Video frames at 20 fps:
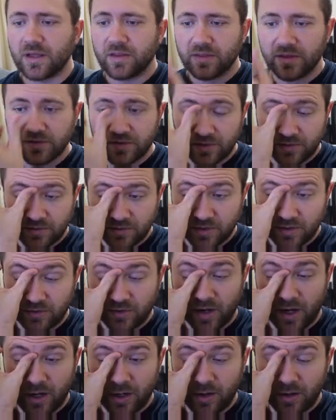This is the
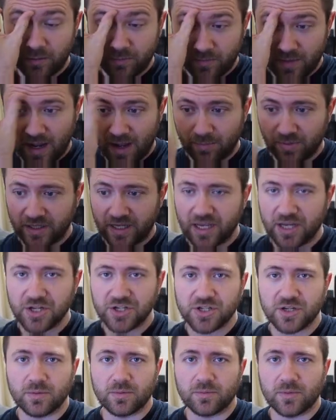entire
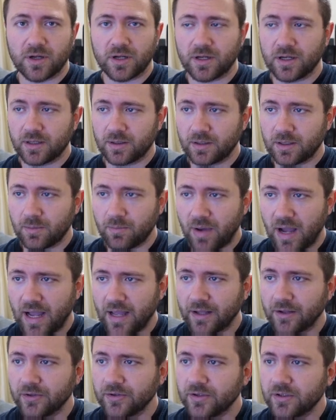application
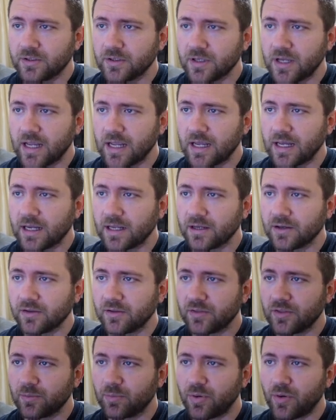compiled, and
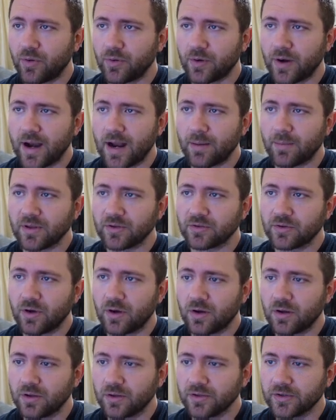the program is
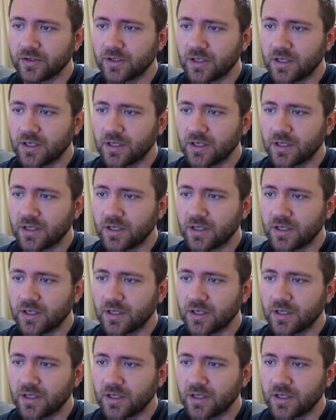called